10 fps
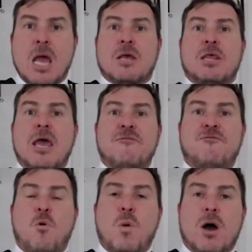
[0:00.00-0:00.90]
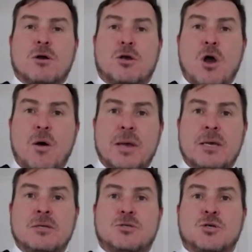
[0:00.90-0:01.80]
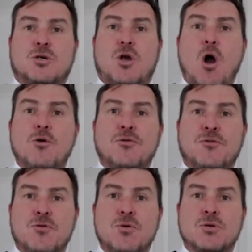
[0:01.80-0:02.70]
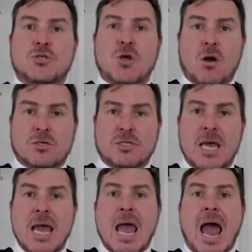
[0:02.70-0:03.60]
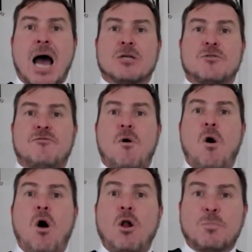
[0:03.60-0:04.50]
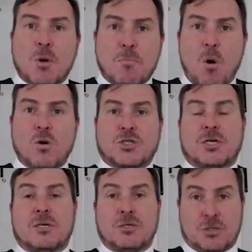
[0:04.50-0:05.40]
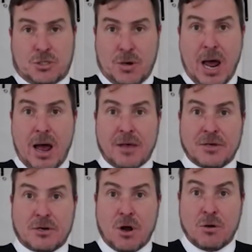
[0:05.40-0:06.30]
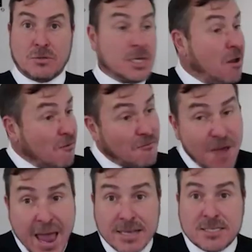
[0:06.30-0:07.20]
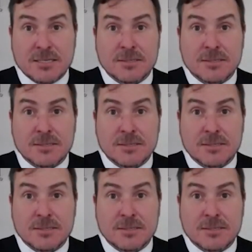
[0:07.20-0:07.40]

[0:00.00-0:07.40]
Therefore, we are going to go through socks out of all proportion to our other clothes. Fact.